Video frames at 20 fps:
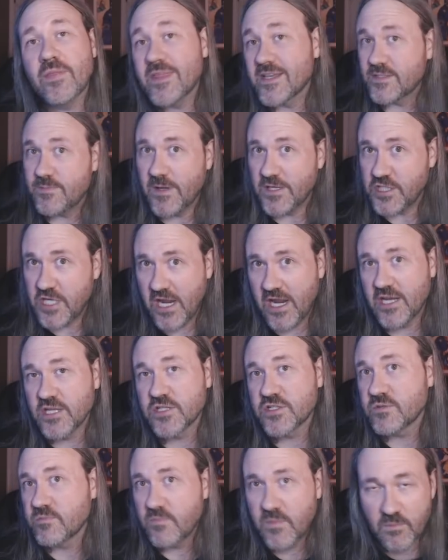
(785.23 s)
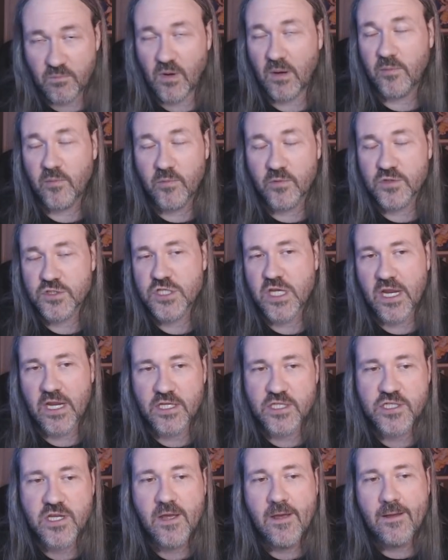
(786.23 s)
this may change, probably will
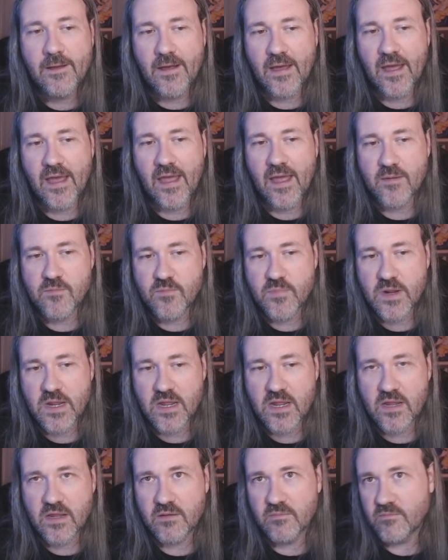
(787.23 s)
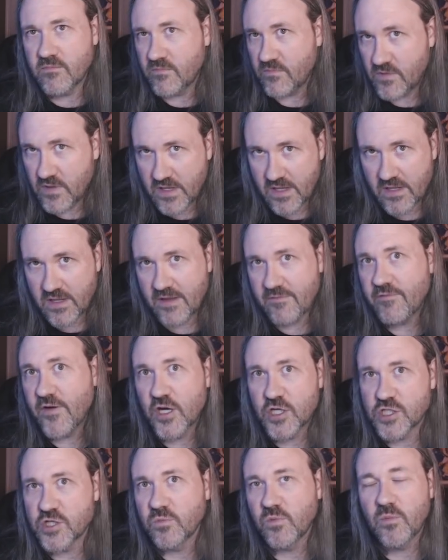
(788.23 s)
change, uh, and be the
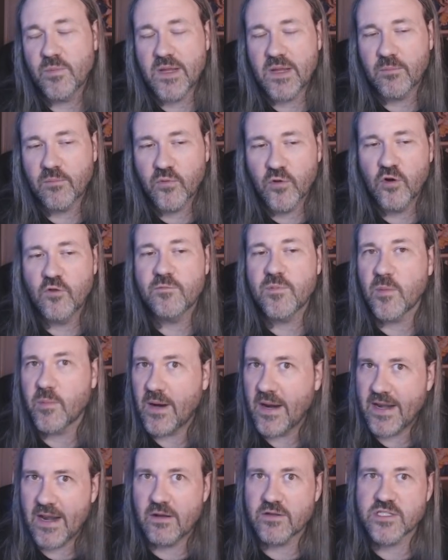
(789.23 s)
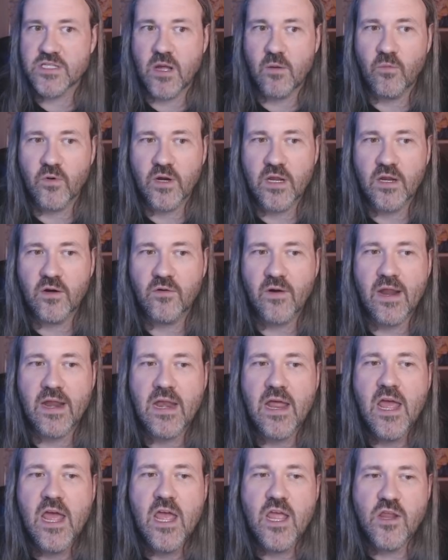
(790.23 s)
function will be improved, but right now it's not working
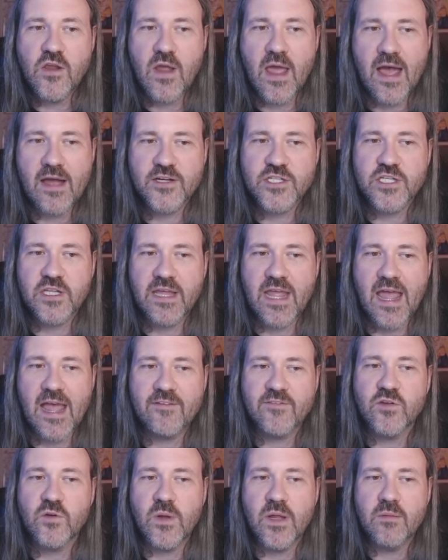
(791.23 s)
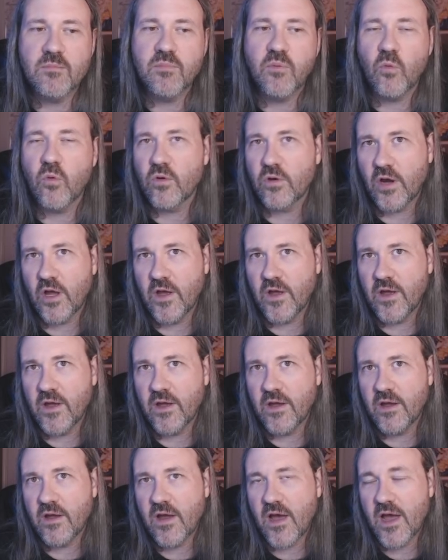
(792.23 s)
great. You actually have to import
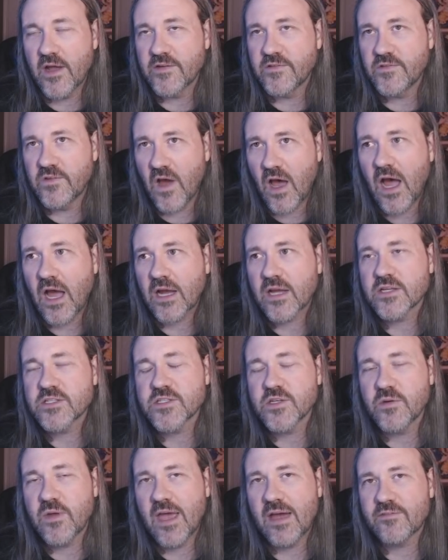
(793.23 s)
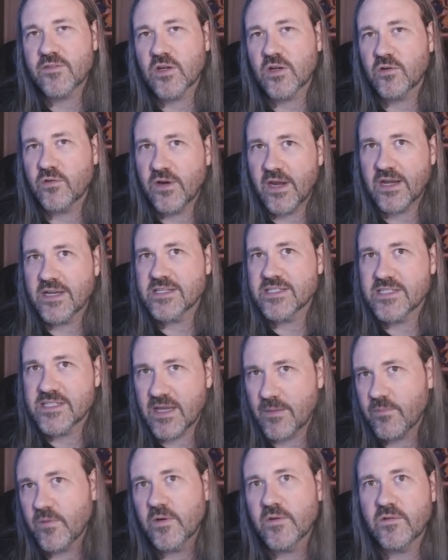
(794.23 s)
a, a doc. So you have to create a
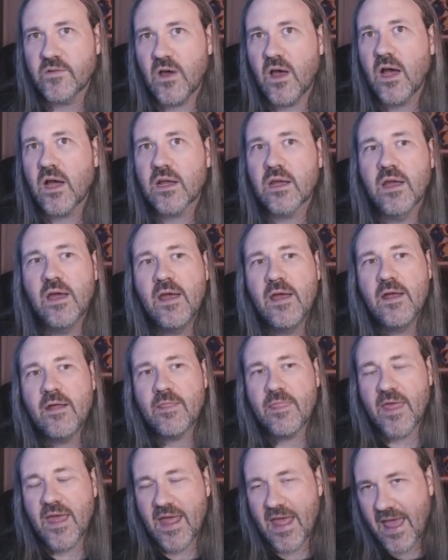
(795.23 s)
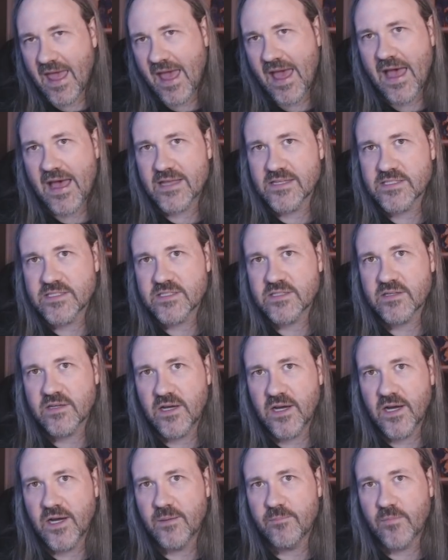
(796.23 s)
separate doc that has
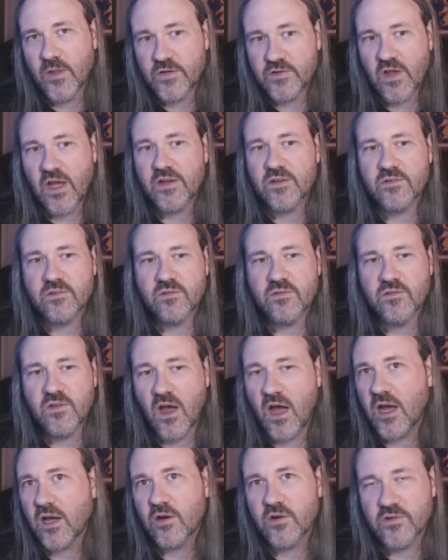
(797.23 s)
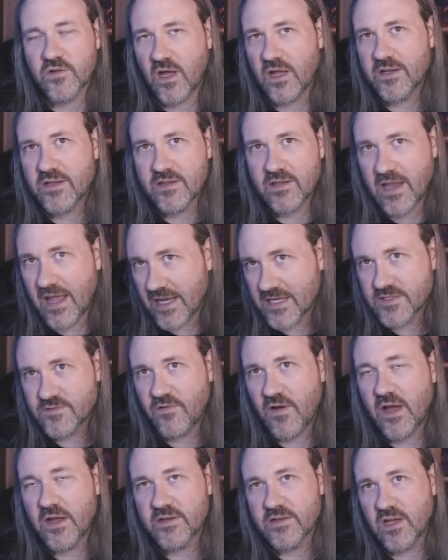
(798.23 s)
um, a dot doc or dot
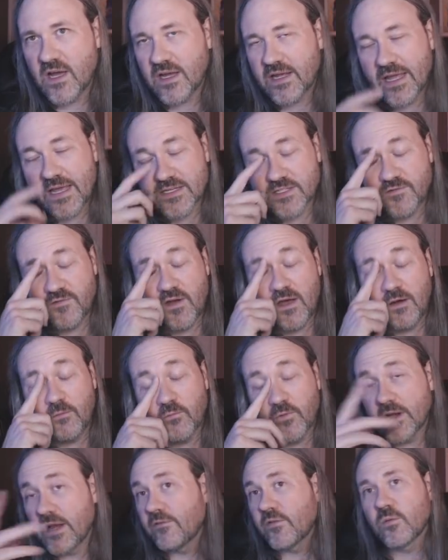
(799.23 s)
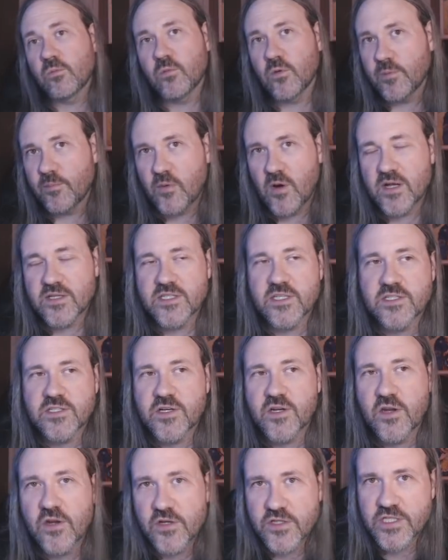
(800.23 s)
xfile, doc X file, and whatever word processor
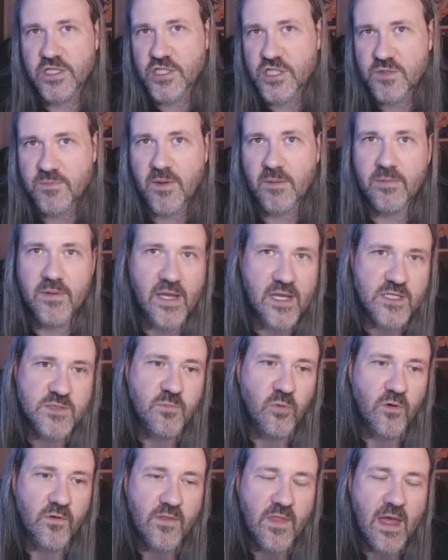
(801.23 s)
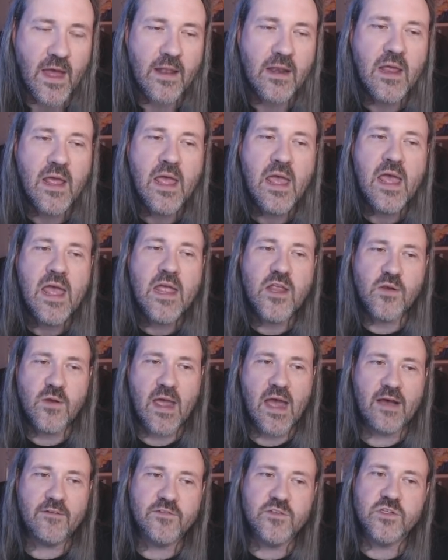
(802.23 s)
you're using should be able to export that. You
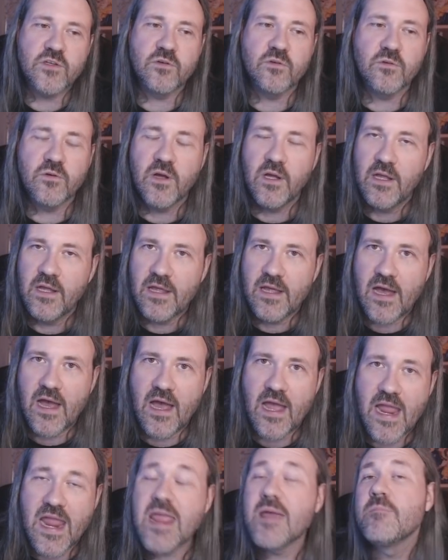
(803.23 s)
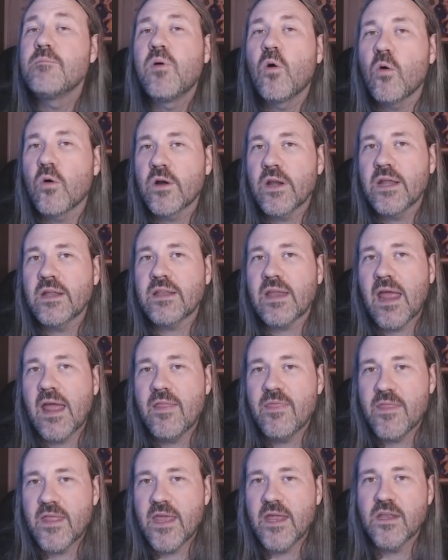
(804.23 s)
have to uh, import it,
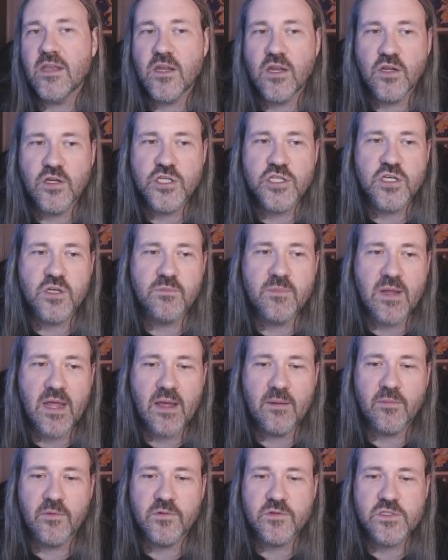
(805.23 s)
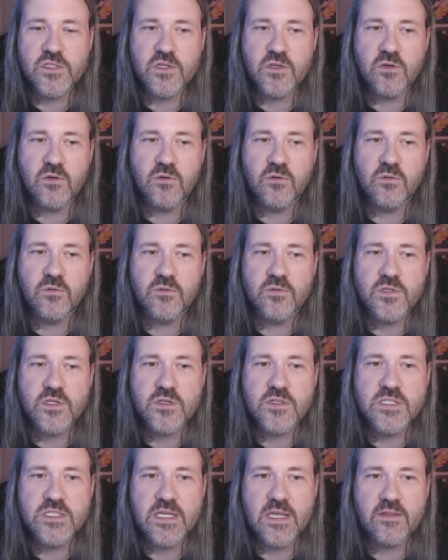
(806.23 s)
and then you should be able to, to
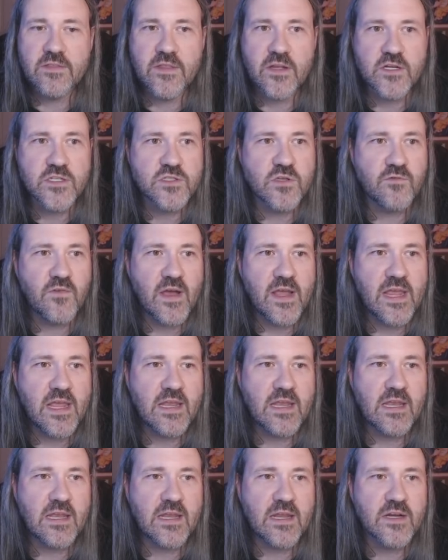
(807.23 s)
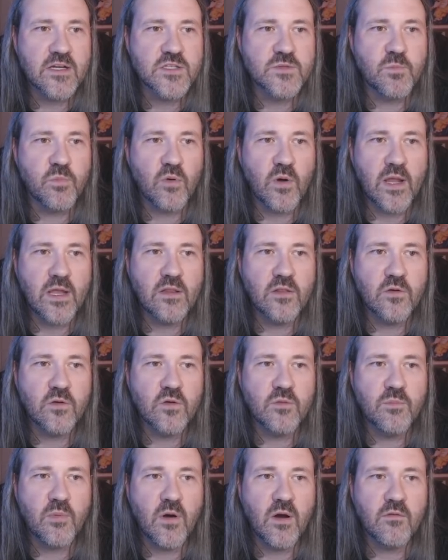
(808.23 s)
see it there. So if I hit it, here's
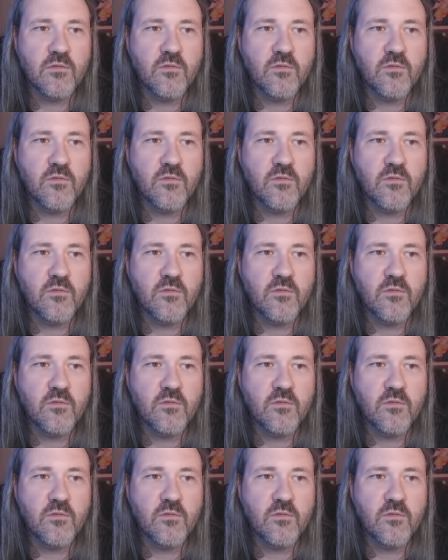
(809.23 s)
Prelude Part